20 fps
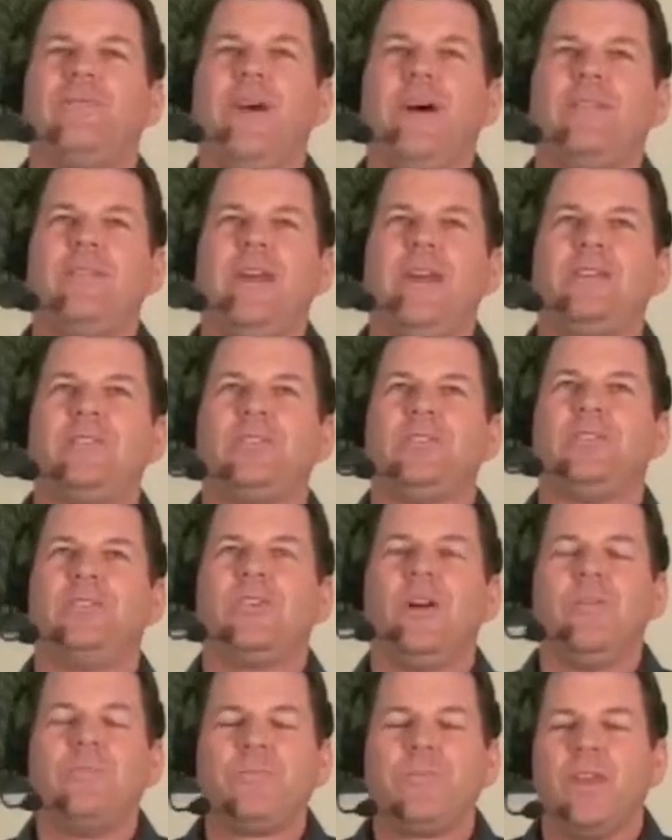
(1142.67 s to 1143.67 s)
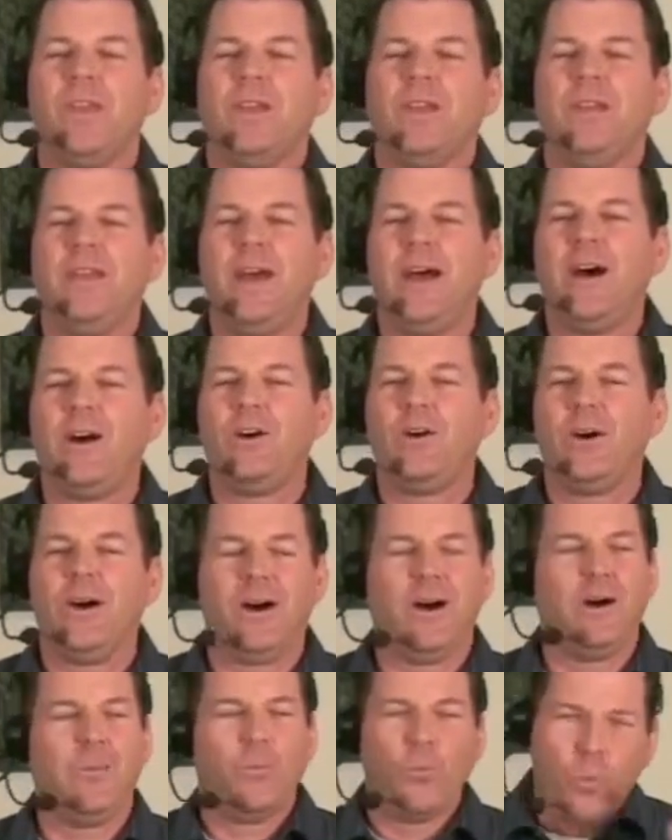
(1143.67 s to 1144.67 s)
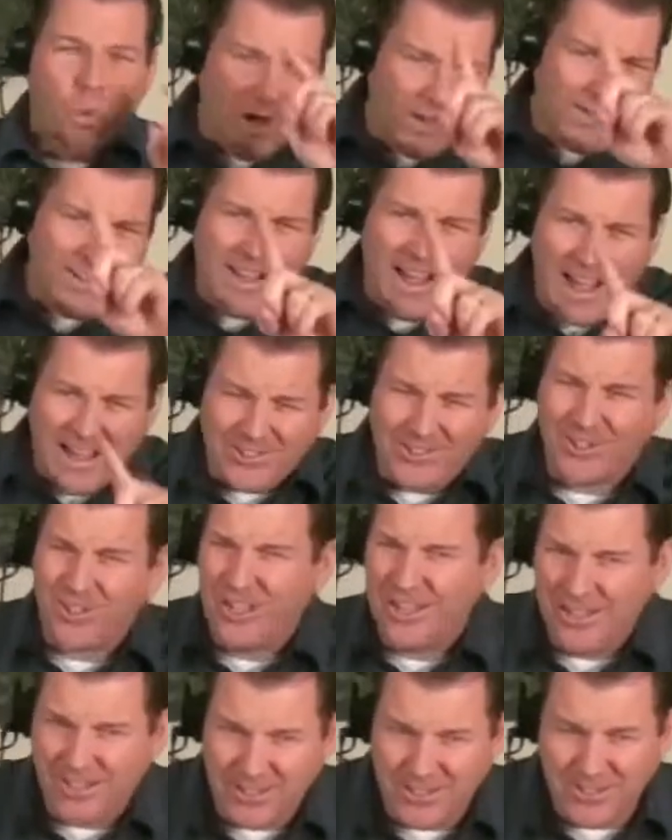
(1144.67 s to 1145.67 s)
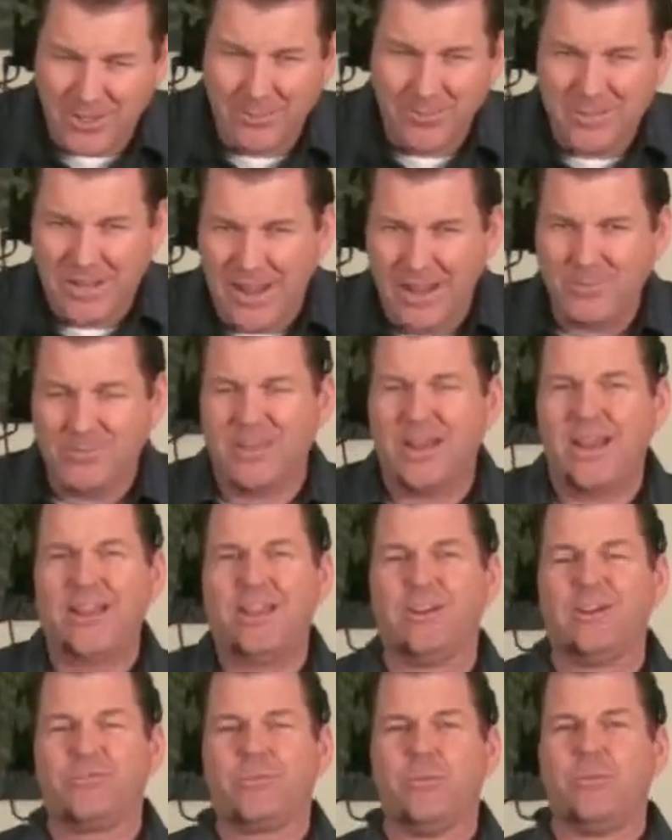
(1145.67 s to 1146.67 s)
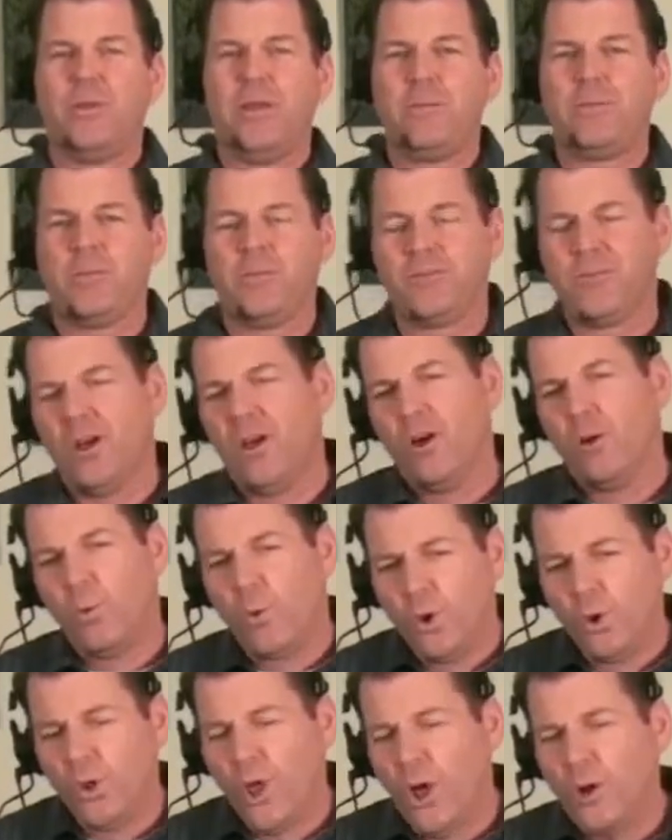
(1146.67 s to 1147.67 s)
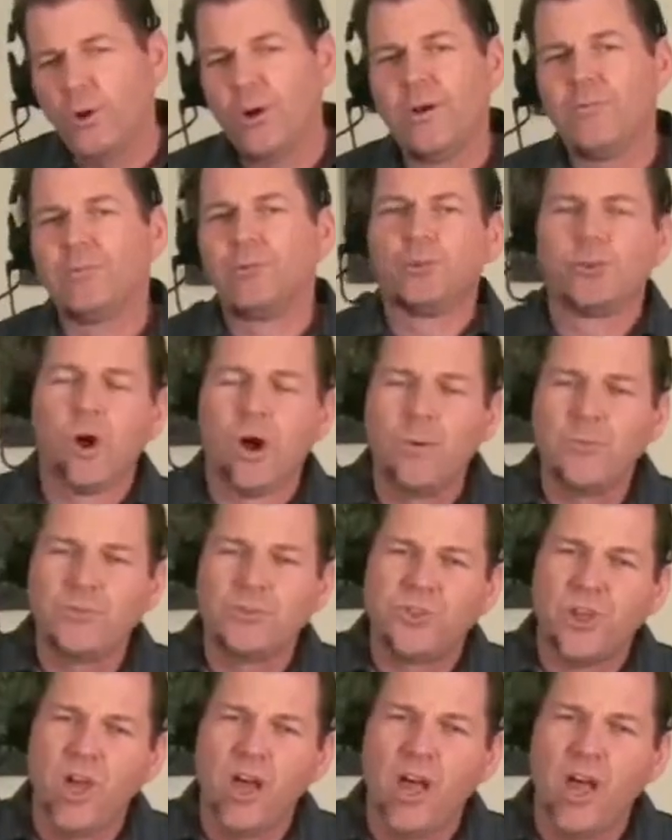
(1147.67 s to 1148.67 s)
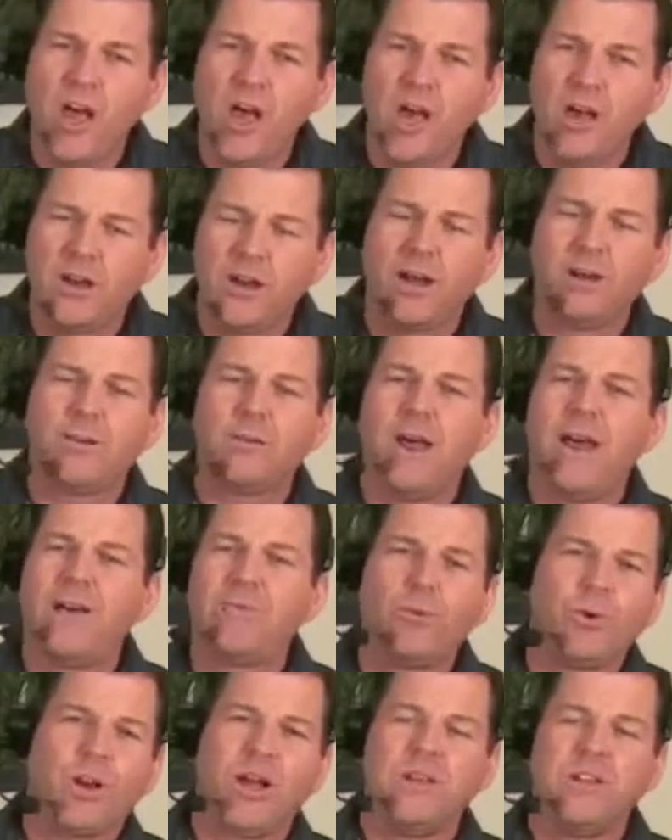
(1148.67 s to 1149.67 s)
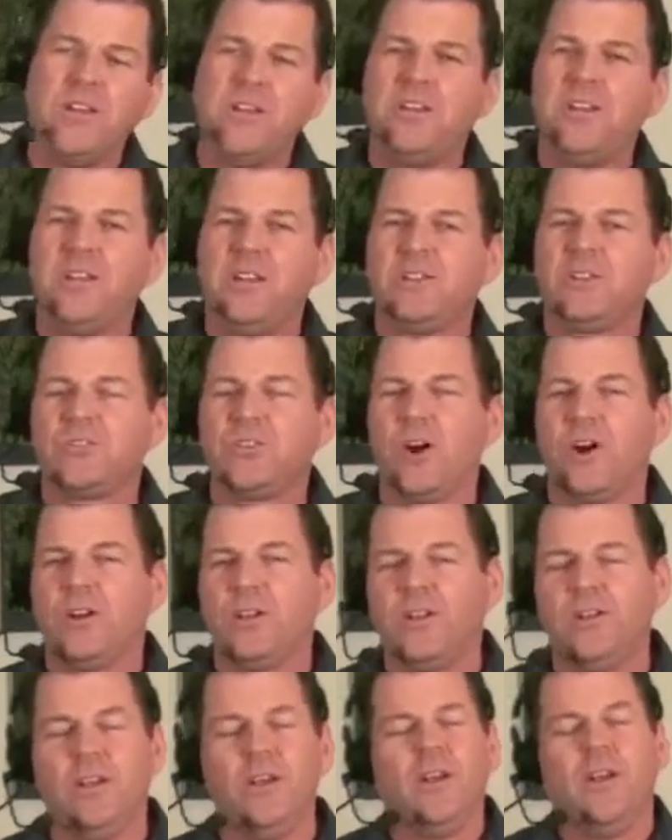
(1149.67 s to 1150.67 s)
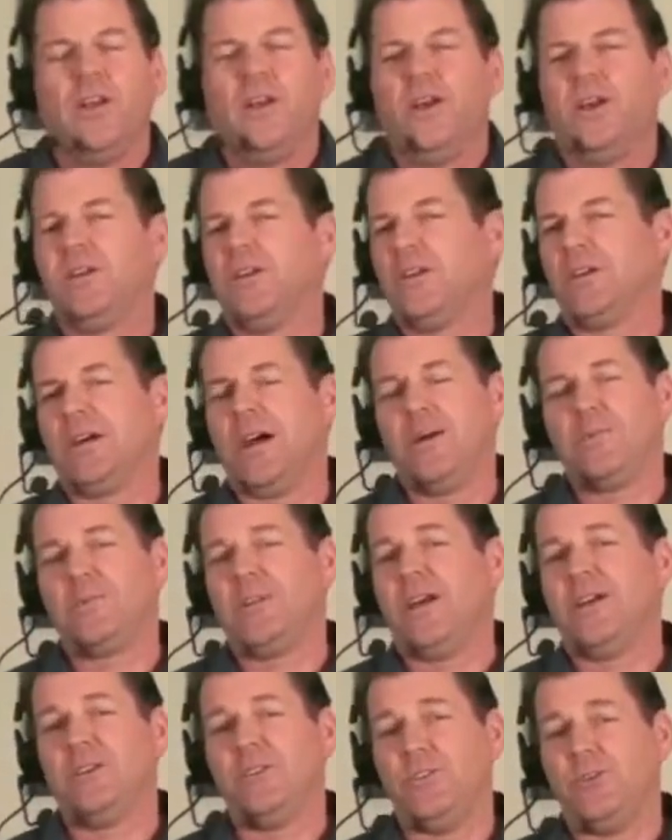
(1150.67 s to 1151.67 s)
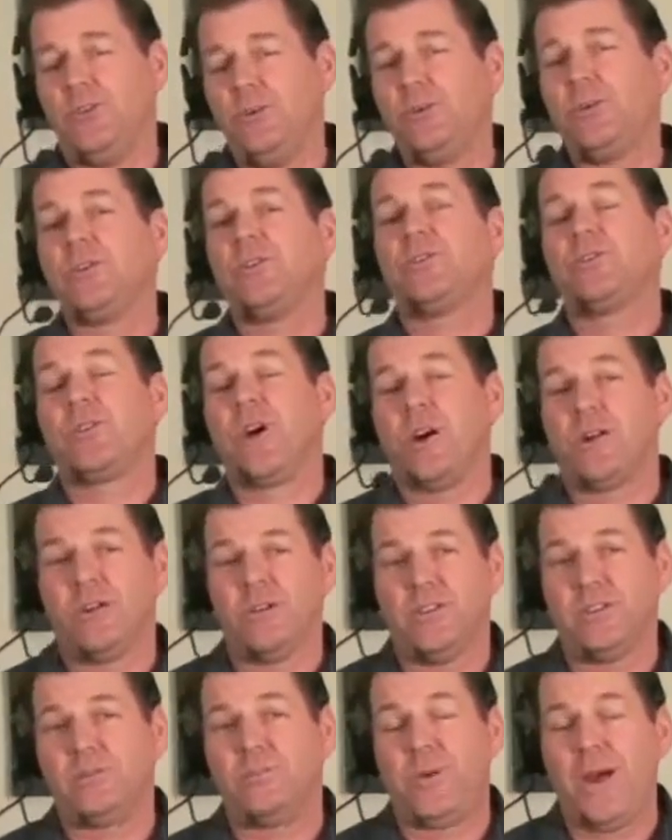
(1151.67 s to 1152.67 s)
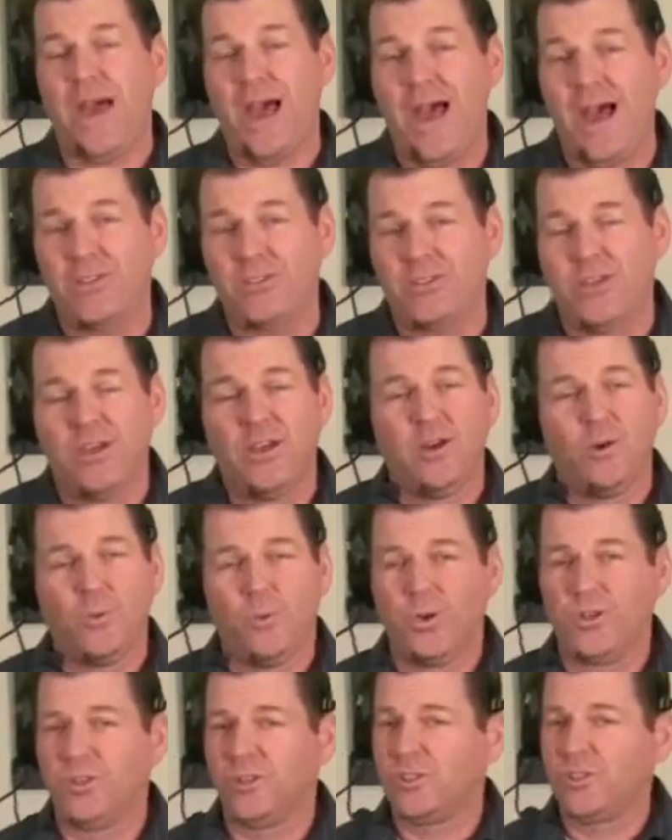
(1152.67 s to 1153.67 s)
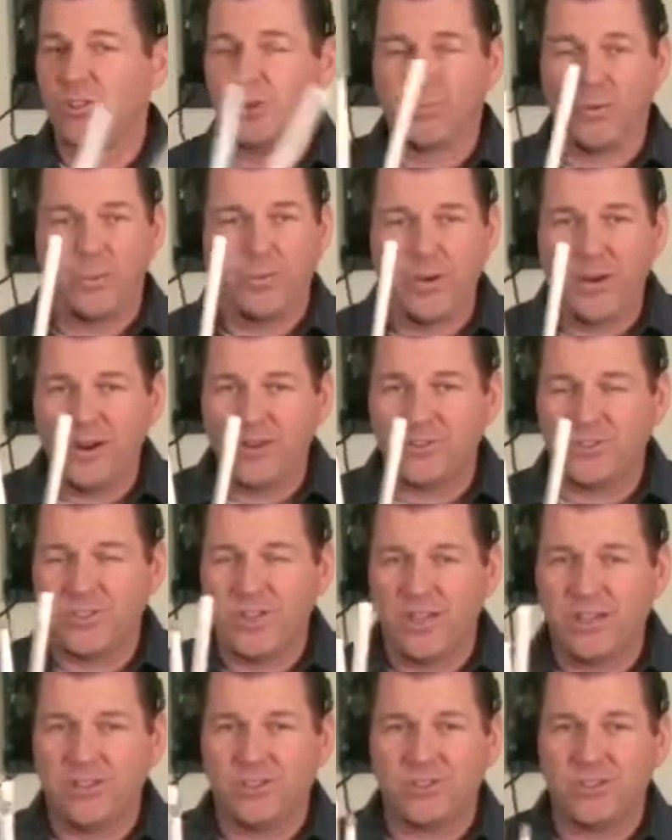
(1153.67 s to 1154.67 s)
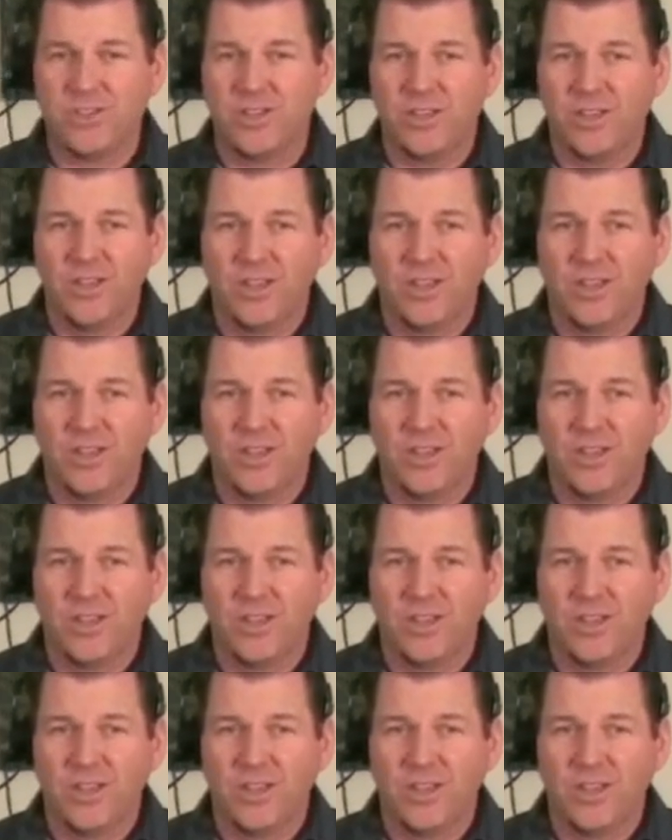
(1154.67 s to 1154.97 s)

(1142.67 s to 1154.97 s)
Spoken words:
foundations. Now, one last thing that sometimes I hear from people is, well, I don't have a drum set. I don't have what I need to get started. Look, I'm telling you, you can start on this path with a simple pair of sticks